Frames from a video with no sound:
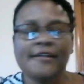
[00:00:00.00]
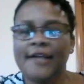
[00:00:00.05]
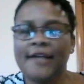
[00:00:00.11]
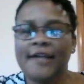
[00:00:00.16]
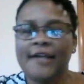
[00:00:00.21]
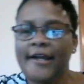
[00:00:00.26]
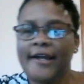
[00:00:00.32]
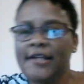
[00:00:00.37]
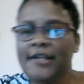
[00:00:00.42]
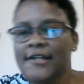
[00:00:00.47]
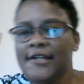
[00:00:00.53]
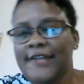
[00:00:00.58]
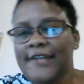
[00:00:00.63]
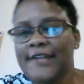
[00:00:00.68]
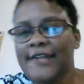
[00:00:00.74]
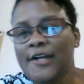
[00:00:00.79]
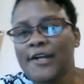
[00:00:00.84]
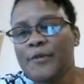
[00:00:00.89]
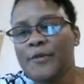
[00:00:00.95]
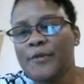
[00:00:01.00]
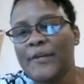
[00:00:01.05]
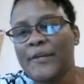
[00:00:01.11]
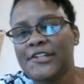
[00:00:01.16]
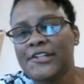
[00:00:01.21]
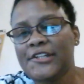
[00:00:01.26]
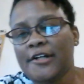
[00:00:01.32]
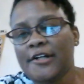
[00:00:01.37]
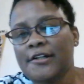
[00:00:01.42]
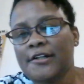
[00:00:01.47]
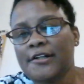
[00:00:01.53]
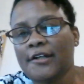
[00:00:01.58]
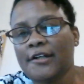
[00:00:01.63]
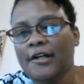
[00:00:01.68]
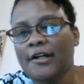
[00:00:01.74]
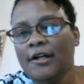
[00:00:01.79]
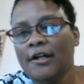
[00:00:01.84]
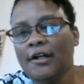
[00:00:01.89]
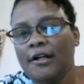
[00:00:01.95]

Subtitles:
Lionette, that could be my daughter-in-law.